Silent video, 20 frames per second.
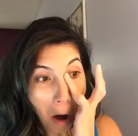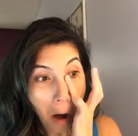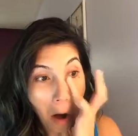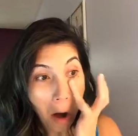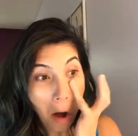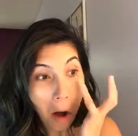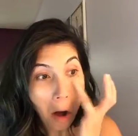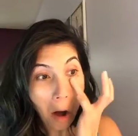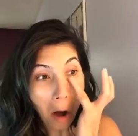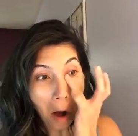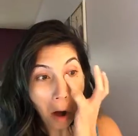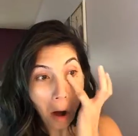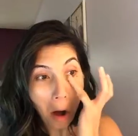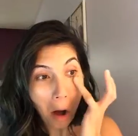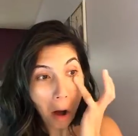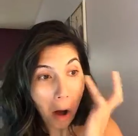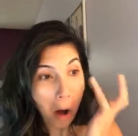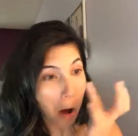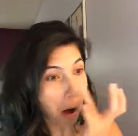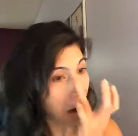
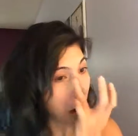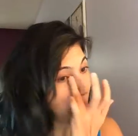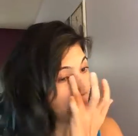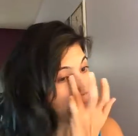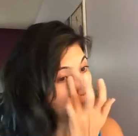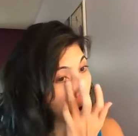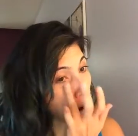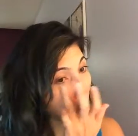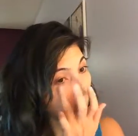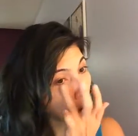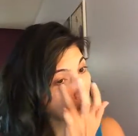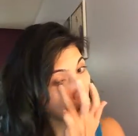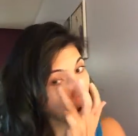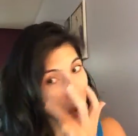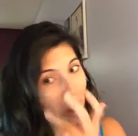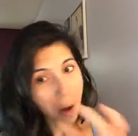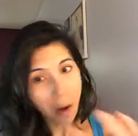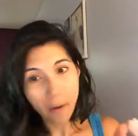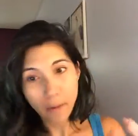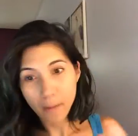
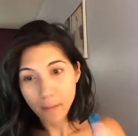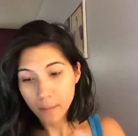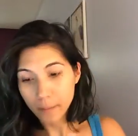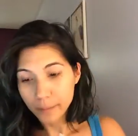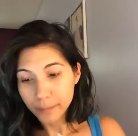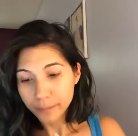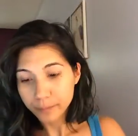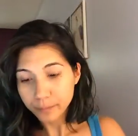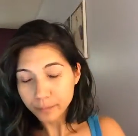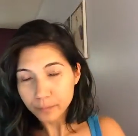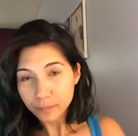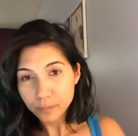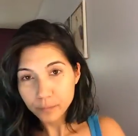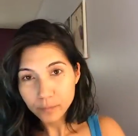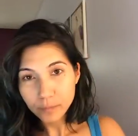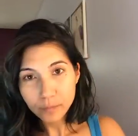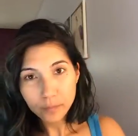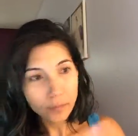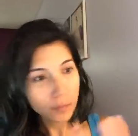[no speech]